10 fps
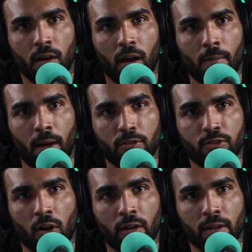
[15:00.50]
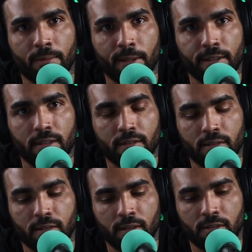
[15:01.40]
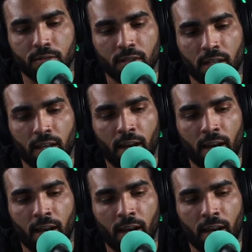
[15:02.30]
about starting a business? And she was like, yeah.